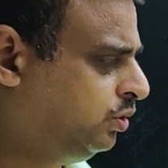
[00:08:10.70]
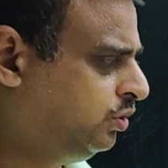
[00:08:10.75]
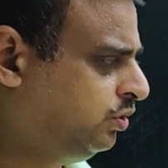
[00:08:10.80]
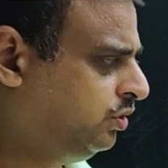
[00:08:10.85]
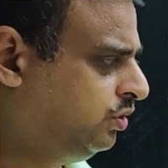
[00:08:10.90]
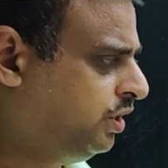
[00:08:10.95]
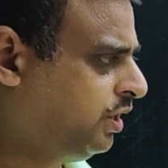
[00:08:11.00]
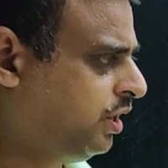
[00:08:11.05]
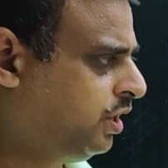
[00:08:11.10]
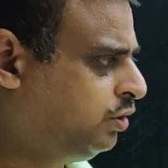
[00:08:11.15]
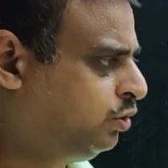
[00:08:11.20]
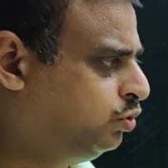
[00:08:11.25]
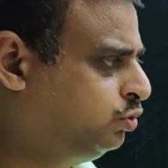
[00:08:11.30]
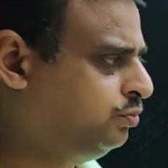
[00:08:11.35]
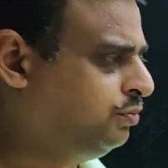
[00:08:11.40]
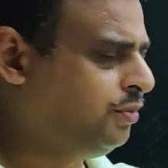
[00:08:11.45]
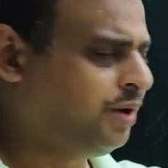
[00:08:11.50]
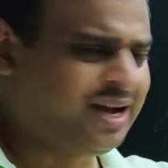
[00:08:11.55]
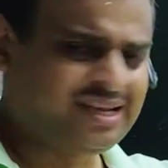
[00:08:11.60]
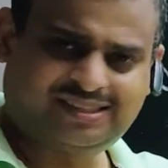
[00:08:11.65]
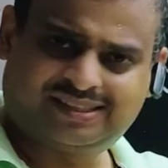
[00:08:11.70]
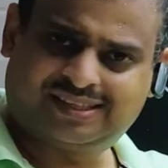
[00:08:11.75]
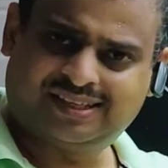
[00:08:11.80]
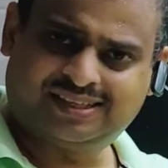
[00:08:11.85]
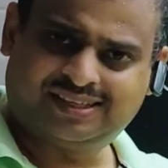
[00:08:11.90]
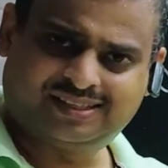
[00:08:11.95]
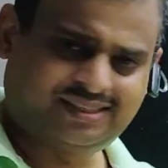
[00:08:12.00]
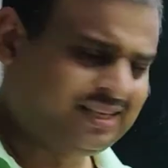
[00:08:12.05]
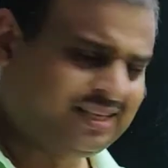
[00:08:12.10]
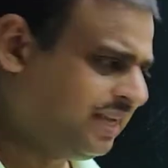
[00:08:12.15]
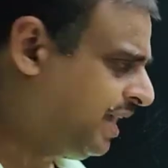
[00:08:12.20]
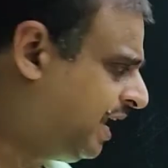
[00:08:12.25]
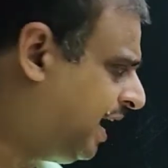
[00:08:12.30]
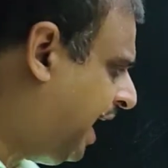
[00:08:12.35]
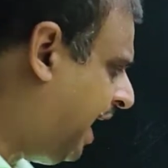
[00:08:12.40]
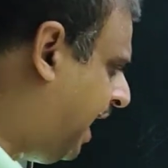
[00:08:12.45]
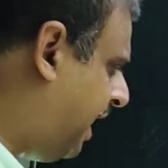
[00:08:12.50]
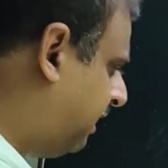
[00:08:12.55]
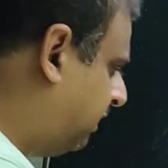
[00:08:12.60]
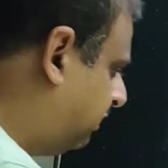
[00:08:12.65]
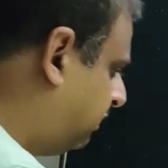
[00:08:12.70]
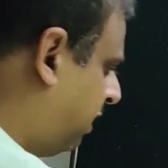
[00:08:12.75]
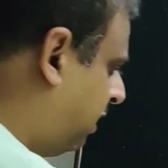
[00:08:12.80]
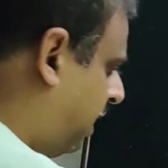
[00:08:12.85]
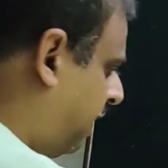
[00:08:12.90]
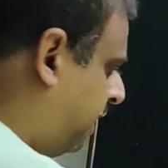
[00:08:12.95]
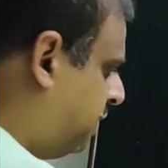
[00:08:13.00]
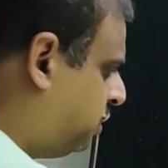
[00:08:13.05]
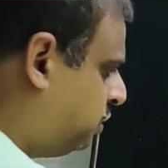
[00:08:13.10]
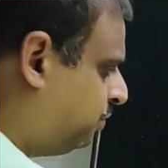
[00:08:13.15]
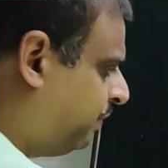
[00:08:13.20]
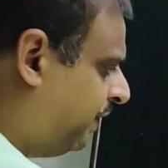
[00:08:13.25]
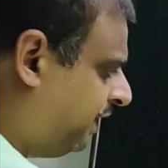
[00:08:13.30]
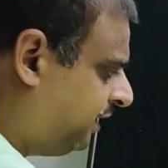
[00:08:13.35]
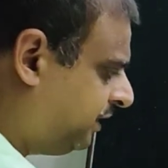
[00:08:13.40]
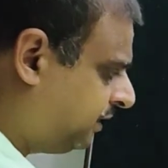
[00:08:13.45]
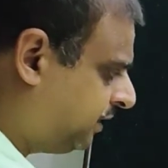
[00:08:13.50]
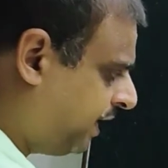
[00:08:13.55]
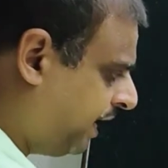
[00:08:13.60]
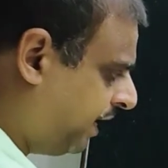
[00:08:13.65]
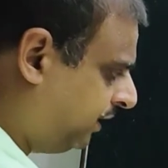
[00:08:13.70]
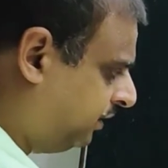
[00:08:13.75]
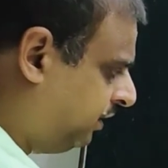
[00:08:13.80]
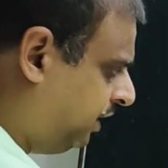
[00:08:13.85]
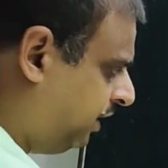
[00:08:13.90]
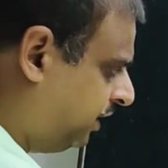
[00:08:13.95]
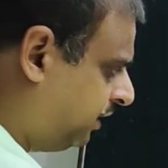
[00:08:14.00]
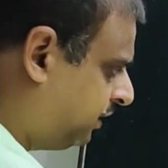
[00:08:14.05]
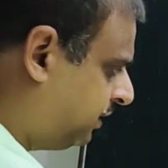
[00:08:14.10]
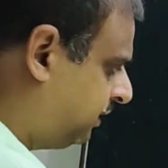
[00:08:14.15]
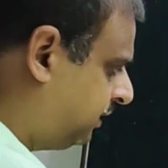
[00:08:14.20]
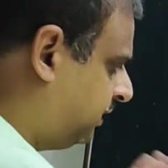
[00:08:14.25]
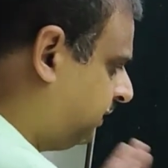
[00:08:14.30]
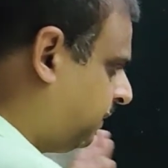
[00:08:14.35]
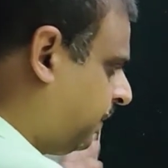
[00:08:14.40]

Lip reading: there are two masses and the arrangement is like this.